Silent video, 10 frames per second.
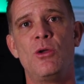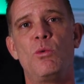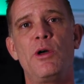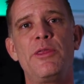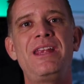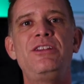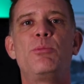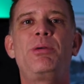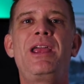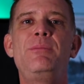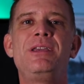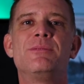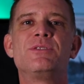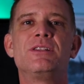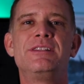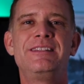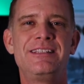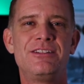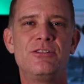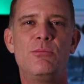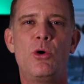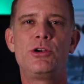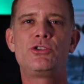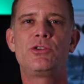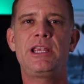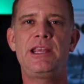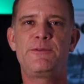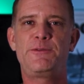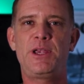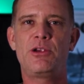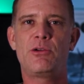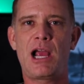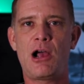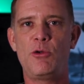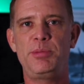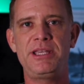well, then your pay becomes a little more tricky to figure out,